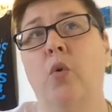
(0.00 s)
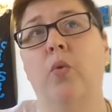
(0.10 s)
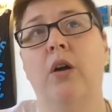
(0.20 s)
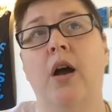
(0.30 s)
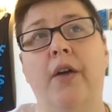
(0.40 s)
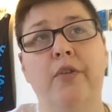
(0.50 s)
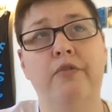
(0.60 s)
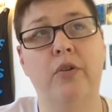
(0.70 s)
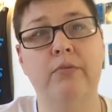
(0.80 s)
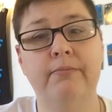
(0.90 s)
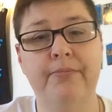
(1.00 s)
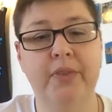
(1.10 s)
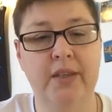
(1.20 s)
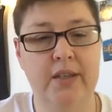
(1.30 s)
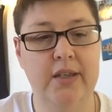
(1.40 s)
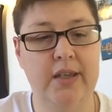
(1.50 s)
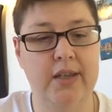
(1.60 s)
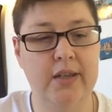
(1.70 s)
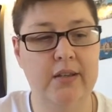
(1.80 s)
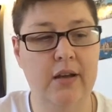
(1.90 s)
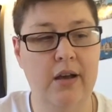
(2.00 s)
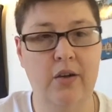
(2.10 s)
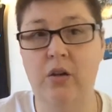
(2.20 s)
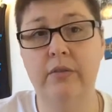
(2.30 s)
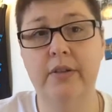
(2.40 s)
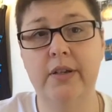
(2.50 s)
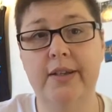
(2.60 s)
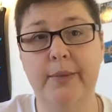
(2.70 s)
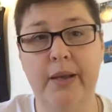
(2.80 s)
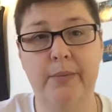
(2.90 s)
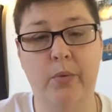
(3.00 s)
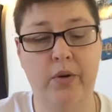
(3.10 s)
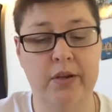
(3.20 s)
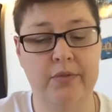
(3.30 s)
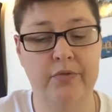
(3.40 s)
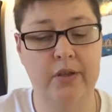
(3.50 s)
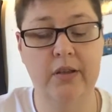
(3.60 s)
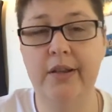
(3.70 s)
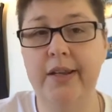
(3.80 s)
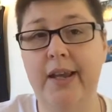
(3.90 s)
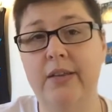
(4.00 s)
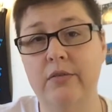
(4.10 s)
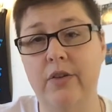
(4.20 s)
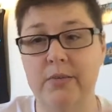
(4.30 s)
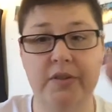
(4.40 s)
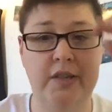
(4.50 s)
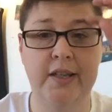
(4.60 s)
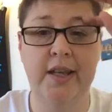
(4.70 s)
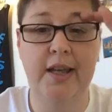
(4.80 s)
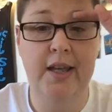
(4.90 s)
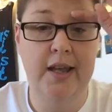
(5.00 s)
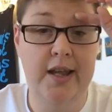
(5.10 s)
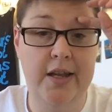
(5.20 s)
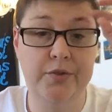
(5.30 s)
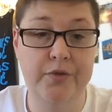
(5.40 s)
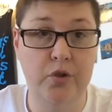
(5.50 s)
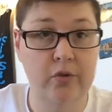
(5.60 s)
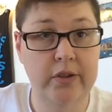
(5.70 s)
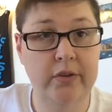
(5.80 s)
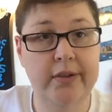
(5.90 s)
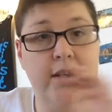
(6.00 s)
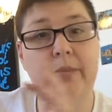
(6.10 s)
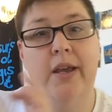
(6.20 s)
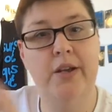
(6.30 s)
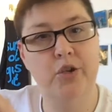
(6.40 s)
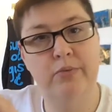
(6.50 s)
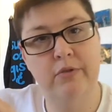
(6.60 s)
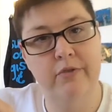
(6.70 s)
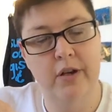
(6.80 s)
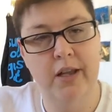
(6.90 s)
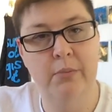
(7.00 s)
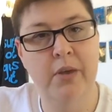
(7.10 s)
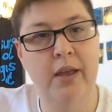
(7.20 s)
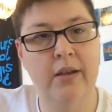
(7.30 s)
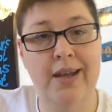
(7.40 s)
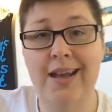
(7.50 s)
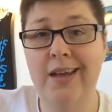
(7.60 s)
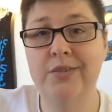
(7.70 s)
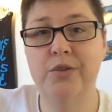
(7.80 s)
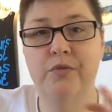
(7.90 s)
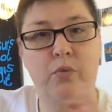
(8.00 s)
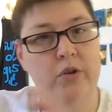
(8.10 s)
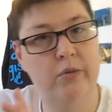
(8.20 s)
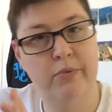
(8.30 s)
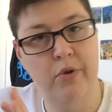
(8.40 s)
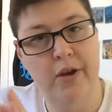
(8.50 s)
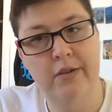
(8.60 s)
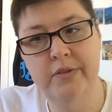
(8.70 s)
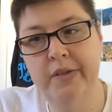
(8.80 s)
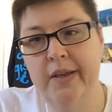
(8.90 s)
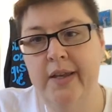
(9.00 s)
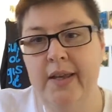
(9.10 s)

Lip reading: were on the phone and on all of their intake paperwork for the clinic and their pharmacy. It asks for your legal name and your preferred name, and it asks for your pronouns,